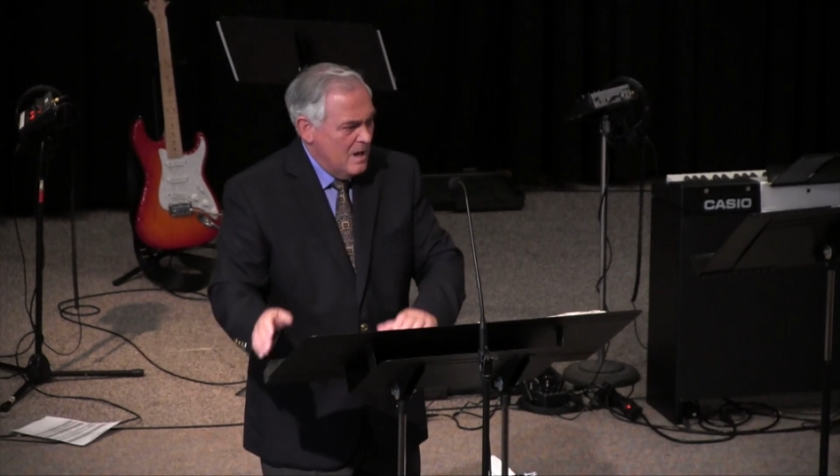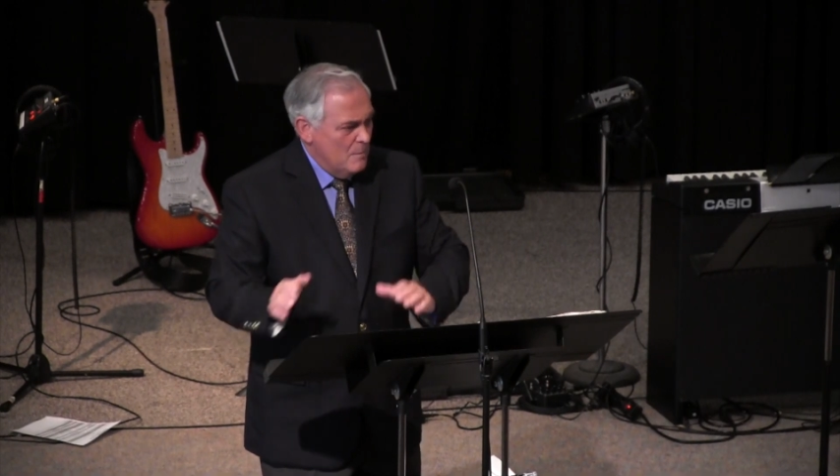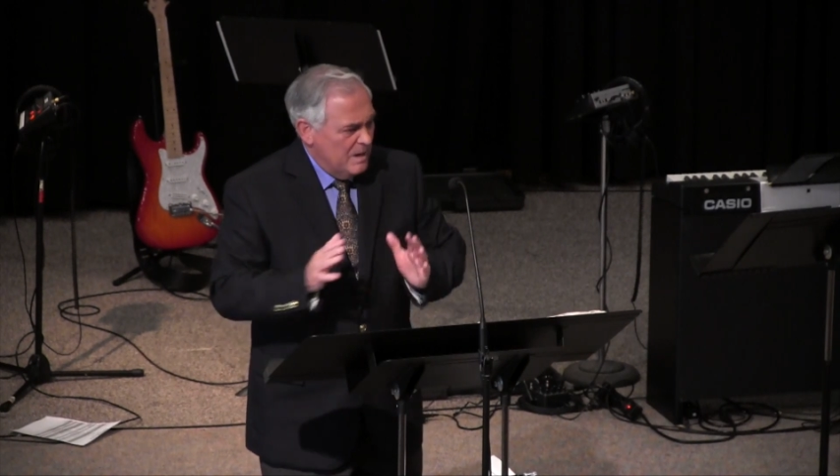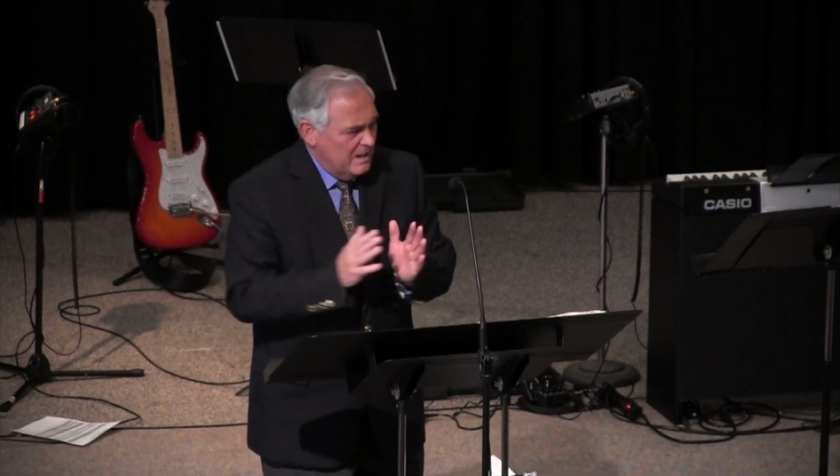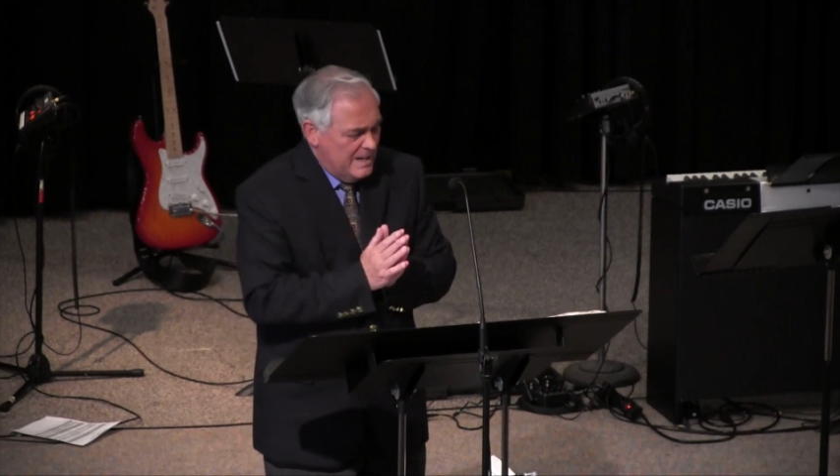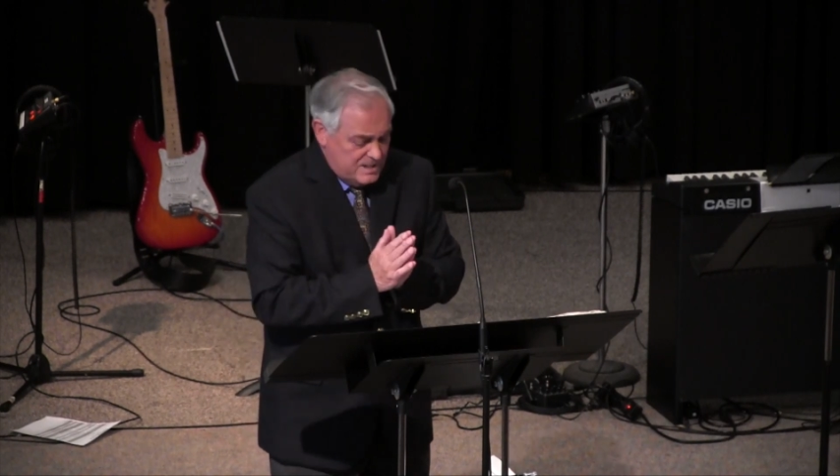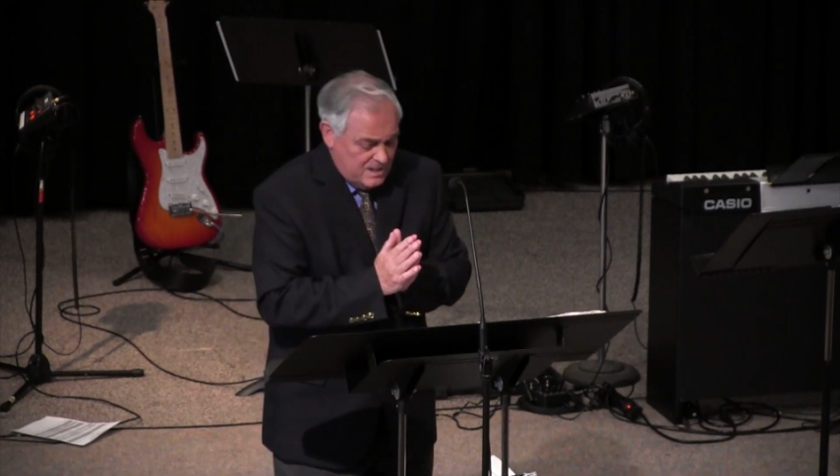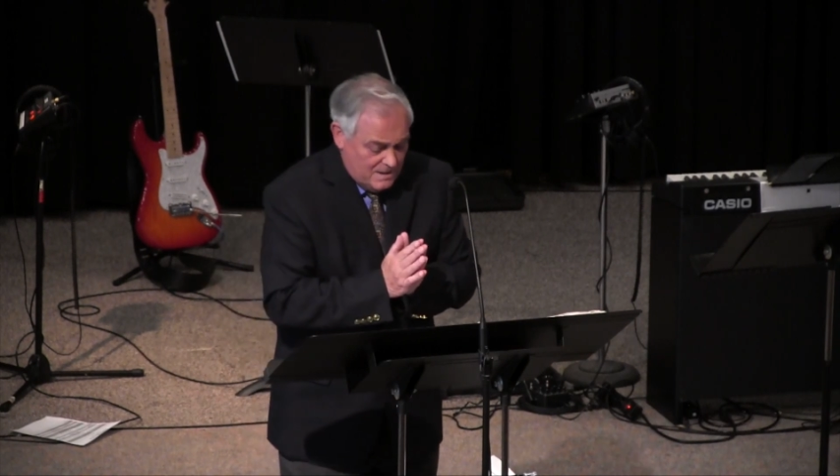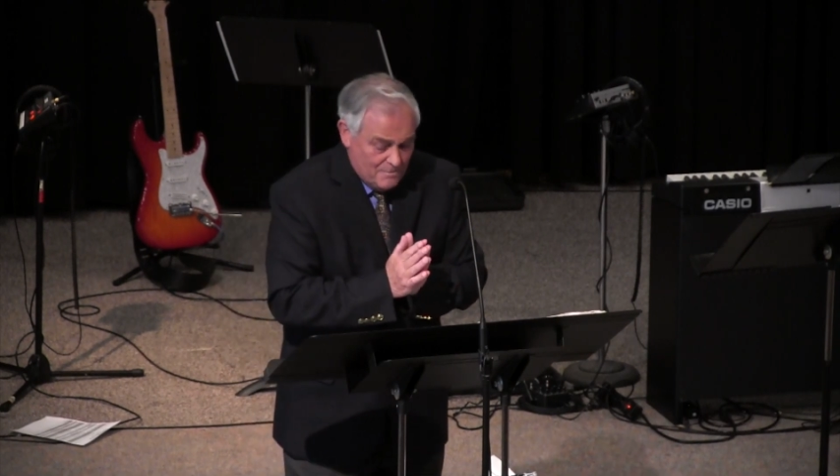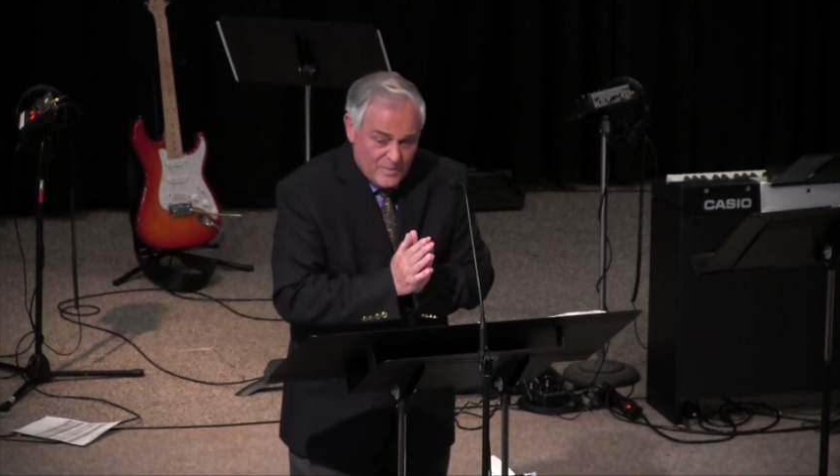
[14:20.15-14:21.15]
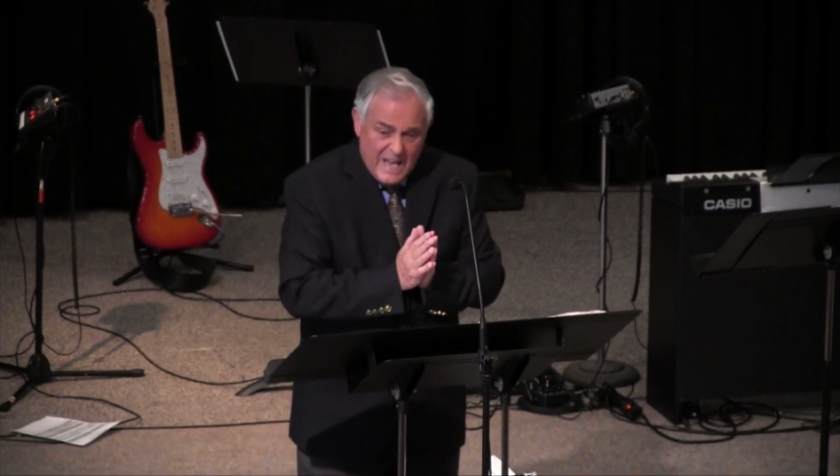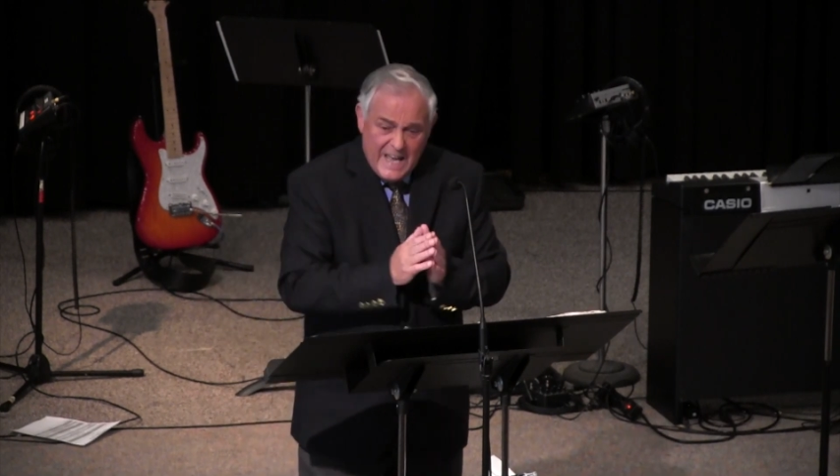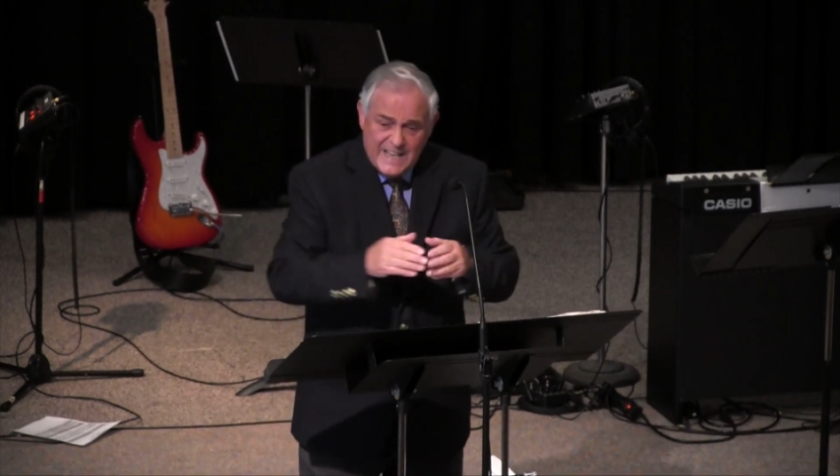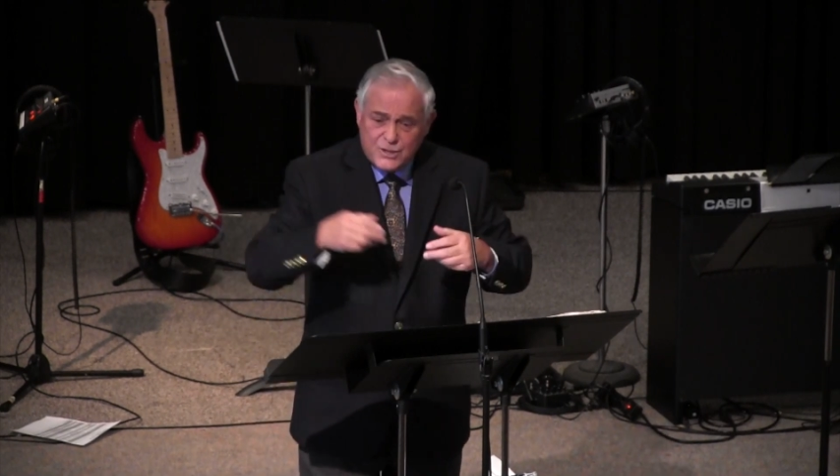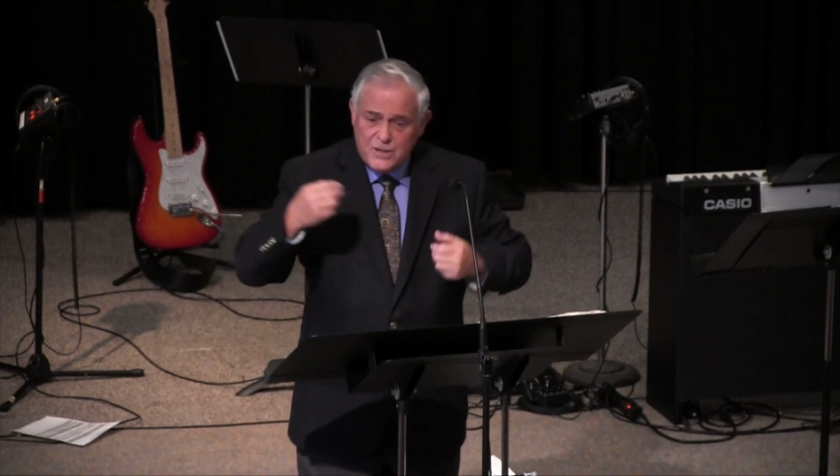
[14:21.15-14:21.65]
But listen,
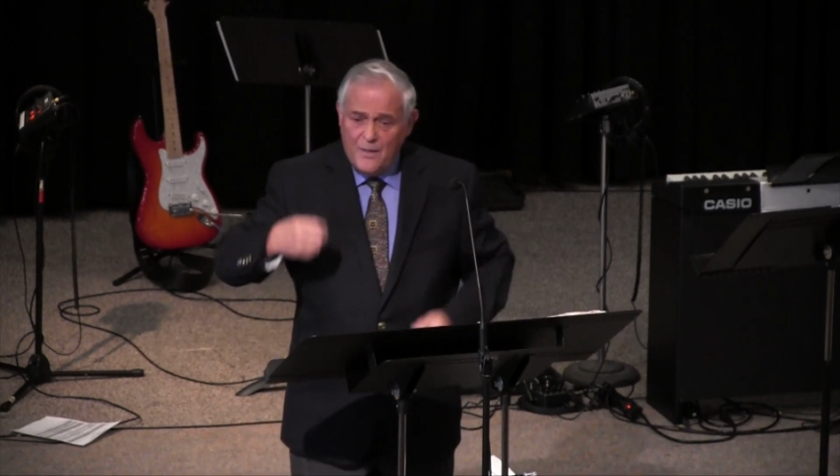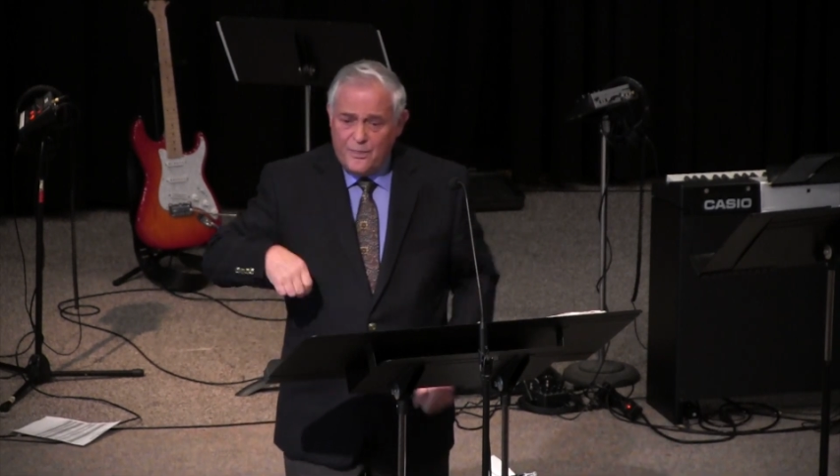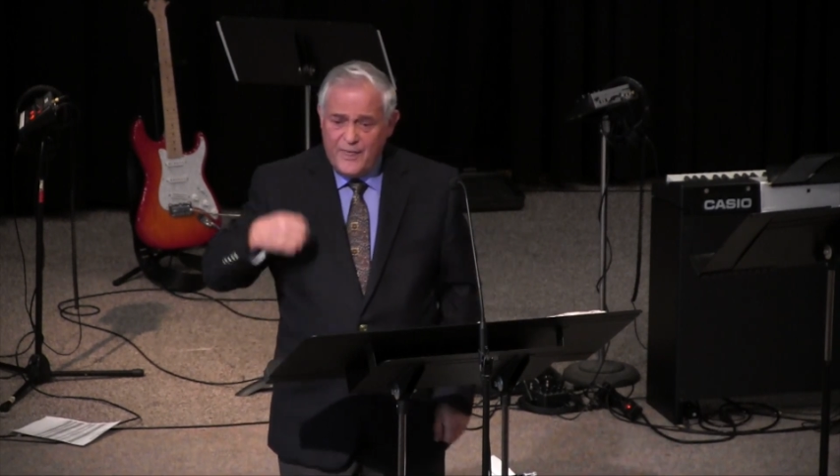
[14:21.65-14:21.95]
it's not